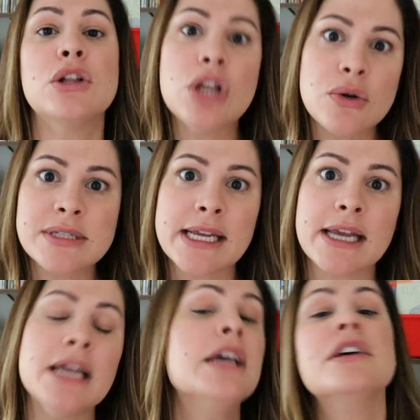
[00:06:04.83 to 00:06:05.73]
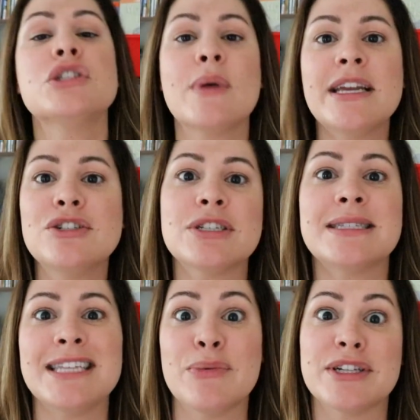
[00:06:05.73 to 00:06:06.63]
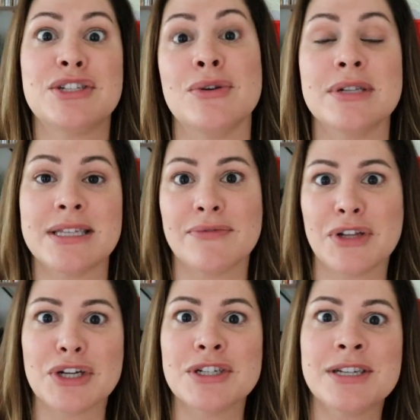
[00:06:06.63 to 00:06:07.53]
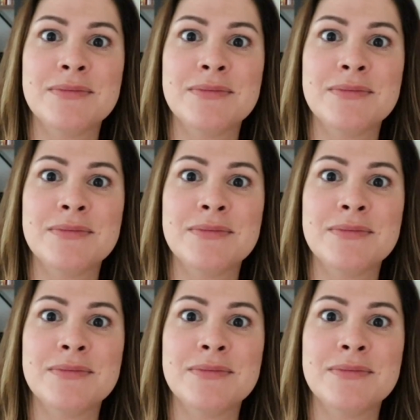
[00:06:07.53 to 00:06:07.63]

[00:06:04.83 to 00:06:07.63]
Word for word: closing, so I can just see what students have learned.